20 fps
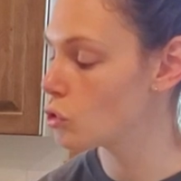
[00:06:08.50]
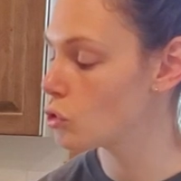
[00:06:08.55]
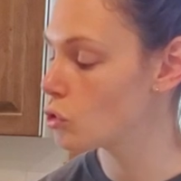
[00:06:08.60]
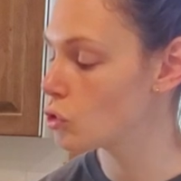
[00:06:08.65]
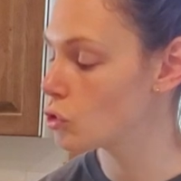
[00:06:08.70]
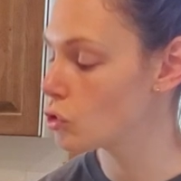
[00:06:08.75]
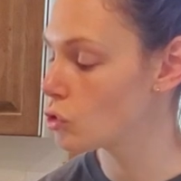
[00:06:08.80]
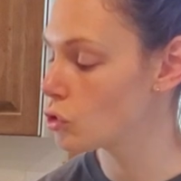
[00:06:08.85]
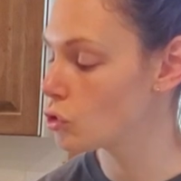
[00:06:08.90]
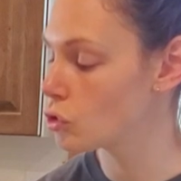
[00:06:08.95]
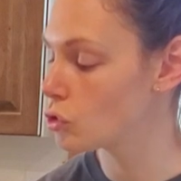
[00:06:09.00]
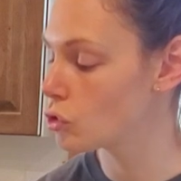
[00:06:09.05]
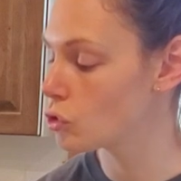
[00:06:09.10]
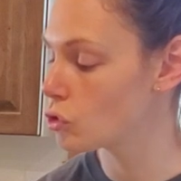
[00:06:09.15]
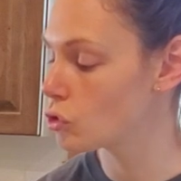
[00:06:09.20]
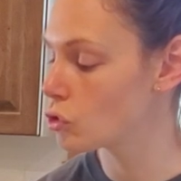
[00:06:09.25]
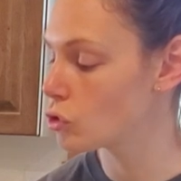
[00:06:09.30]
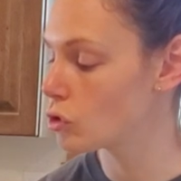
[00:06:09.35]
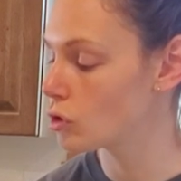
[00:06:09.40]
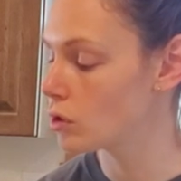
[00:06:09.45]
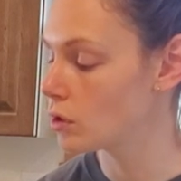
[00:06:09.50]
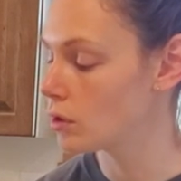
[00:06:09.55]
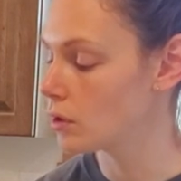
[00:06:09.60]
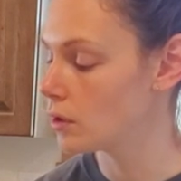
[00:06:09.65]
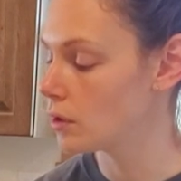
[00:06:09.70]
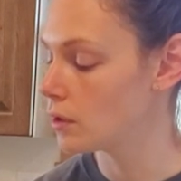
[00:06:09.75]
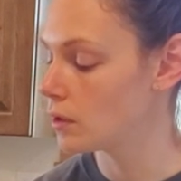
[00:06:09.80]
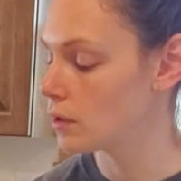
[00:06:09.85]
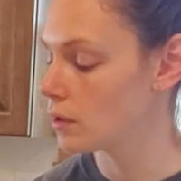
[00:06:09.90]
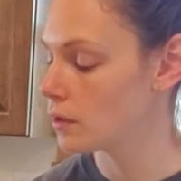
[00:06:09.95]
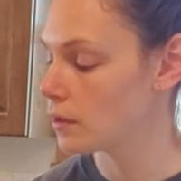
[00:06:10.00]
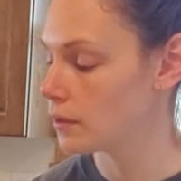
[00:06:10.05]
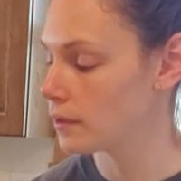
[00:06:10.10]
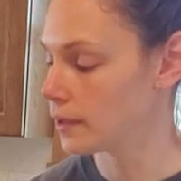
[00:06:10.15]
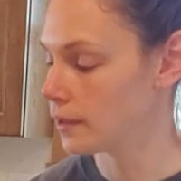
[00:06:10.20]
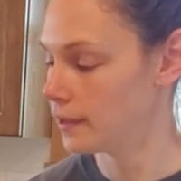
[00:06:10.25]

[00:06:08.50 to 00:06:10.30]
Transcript: (no one is talking)